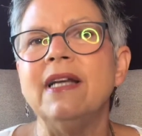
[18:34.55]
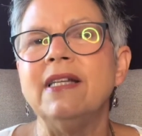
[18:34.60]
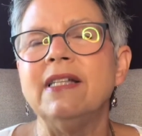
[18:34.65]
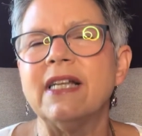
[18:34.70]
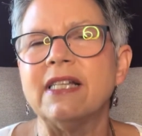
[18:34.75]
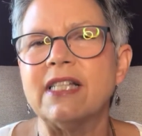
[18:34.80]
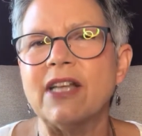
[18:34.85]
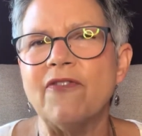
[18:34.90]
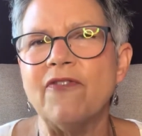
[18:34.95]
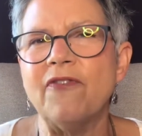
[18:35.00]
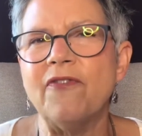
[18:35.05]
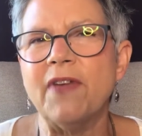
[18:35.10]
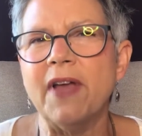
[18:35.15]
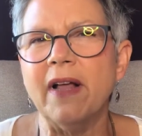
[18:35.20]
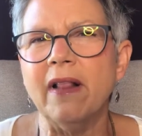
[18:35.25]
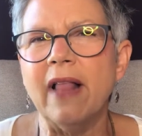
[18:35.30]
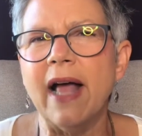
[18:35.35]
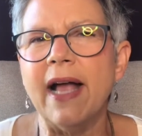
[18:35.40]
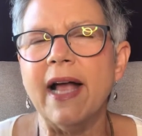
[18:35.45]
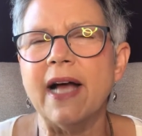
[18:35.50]
Does it
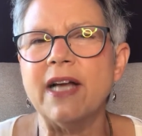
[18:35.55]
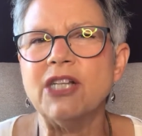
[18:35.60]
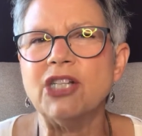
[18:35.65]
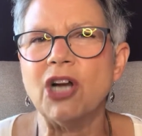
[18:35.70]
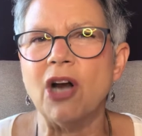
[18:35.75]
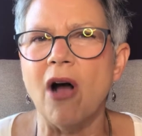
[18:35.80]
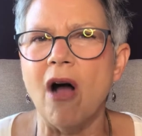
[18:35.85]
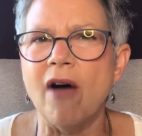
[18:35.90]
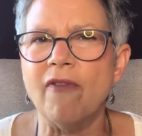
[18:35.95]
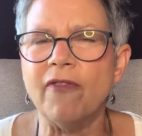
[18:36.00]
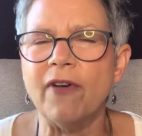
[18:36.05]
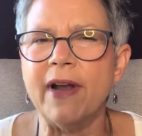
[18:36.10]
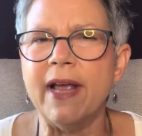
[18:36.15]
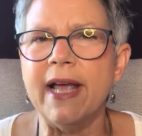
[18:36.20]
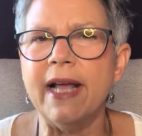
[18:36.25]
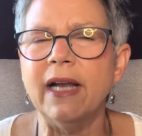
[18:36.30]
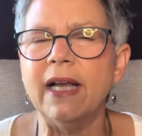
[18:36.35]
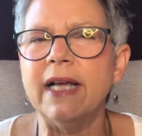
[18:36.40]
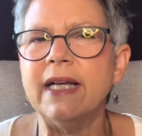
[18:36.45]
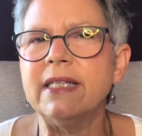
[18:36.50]
feel like I should offer
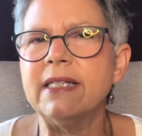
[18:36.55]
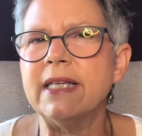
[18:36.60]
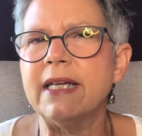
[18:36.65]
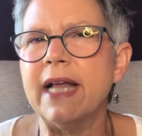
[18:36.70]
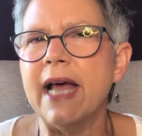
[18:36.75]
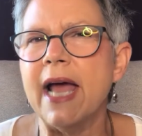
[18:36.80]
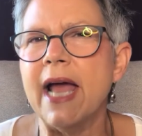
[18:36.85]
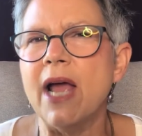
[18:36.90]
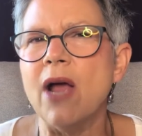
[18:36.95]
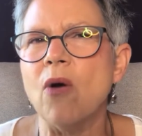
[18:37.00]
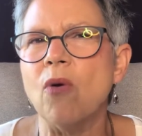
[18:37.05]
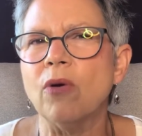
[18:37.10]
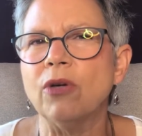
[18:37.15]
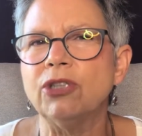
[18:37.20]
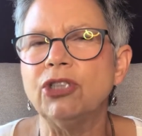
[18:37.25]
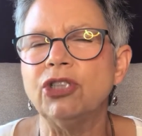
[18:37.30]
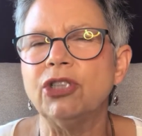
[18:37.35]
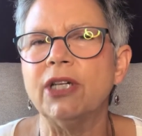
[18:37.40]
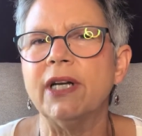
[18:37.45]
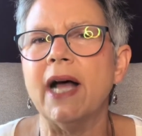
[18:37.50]
healing today or
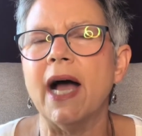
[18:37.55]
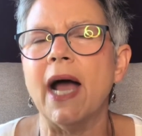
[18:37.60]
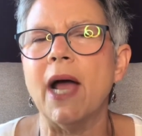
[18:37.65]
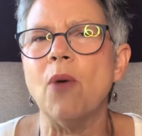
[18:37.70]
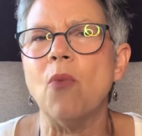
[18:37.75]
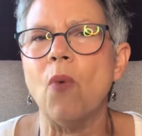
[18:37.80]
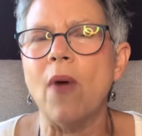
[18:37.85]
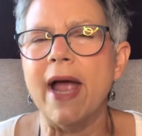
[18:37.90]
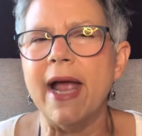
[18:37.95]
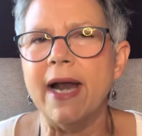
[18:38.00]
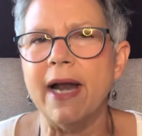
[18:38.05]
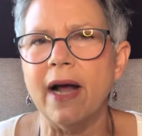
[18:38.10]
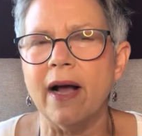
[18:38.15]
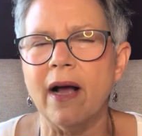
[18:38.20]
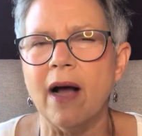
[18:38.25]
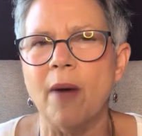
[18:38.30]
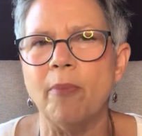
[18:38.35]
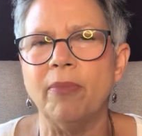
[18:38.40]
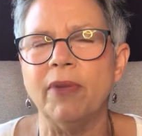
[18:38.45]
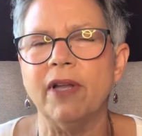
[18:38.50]
should I wait a
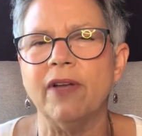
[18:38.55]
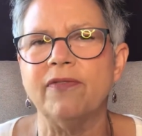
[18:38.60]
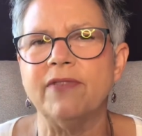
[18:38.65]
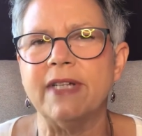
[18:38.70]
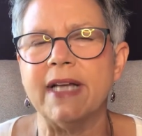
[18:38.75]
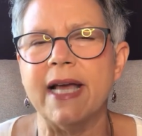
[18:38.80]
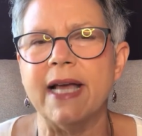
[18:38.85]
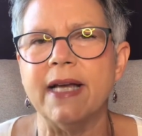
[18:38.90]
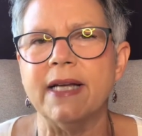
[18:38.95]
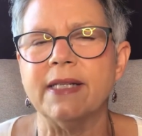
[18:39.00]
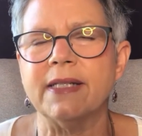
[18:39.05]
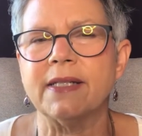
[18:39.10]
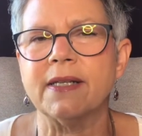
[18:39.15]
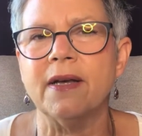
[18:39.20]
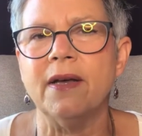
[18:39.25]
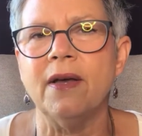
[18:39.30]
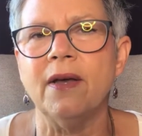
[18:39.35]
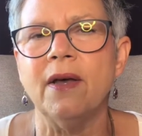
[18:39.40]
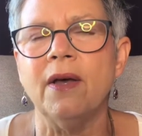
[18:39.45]
couple of days?